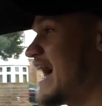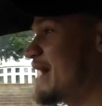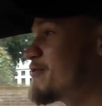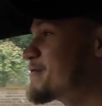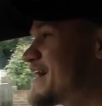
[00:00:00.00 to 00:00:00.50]

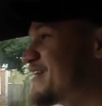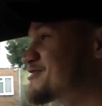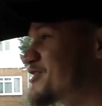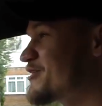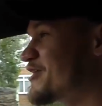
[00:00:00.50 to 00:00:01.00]
And what about a
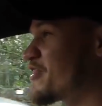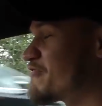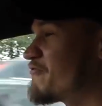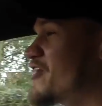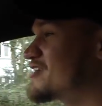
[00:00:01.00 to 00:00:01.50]
Zonda,
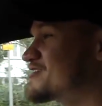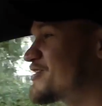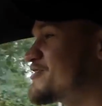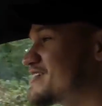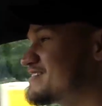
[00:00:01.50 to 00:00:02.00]
the first
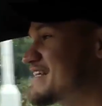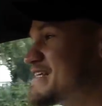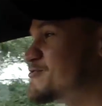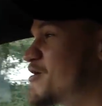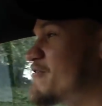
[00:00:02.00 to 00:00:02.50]
Zonda
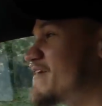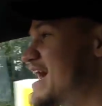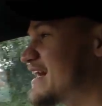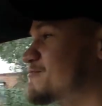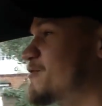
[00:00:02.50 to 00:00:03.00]

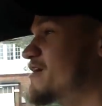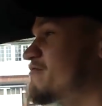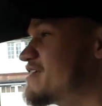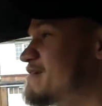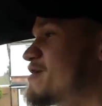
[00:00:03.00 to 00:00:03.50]
C12S, one
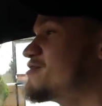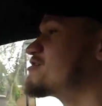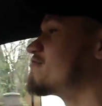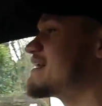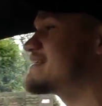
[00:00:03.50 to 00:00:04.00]
of the
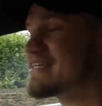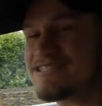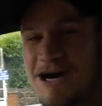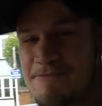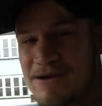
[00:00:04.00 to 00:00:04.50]
most
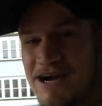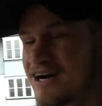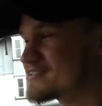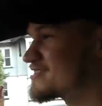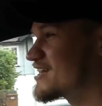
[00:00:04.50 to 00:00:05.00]
craziest
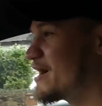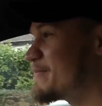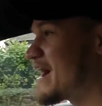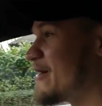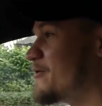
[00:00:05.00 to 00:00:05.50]
hypercars to
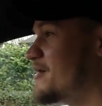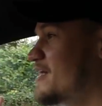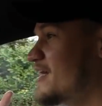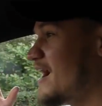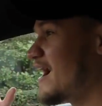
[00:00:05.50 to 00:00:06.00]
come out
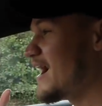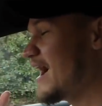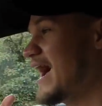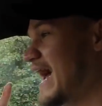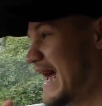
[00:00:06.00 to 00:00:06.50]

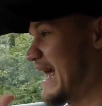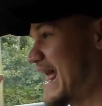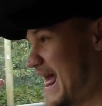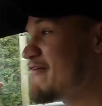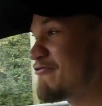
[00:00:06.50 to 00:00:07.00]

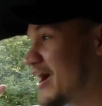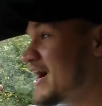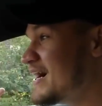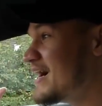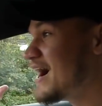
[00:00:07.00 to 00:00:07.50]

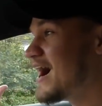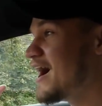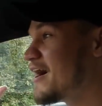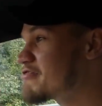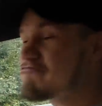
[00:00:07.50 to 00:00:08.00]
ever?
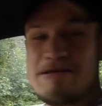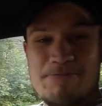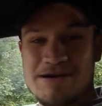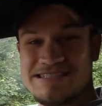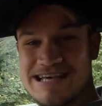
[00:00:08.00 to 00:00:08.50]

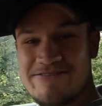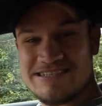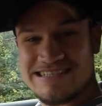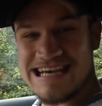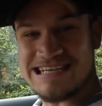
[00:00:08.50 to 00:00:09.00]

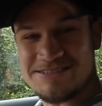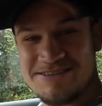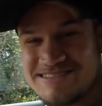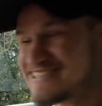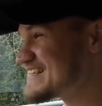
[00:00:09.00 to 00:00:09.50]
3.7 seconds,
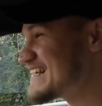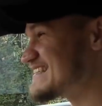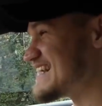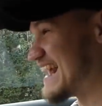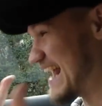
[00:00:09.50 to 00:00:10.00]

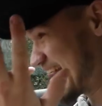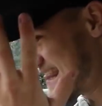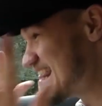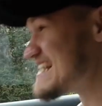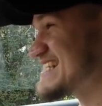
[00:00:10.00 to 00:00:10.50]
0-60.
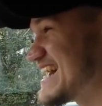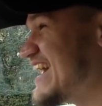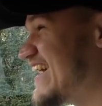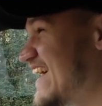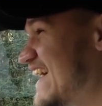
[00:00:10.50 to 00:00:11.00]
This
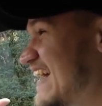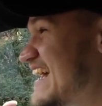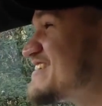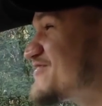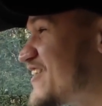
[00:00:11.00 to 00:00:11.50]
car
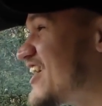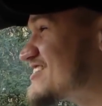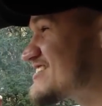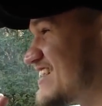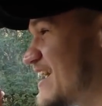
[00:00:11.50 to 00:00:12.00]
is
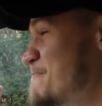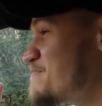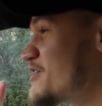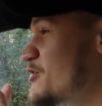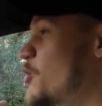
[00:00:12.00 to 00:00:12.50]
faster
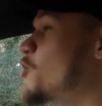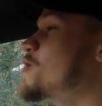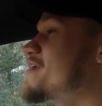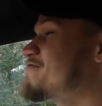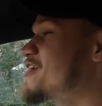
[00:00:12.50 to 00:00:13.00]
than
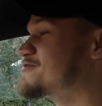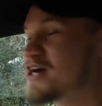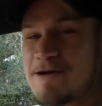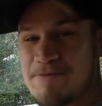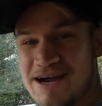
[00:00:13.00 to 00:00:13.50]
all of those
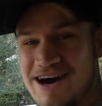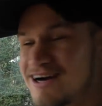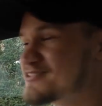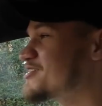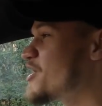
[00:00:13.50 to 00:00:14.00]

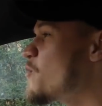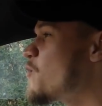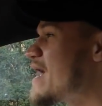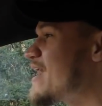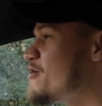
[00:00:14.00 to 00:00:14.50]
hypercars that are
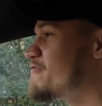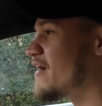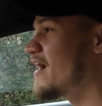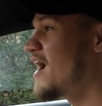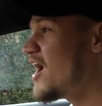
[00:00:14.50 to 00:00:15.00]
well over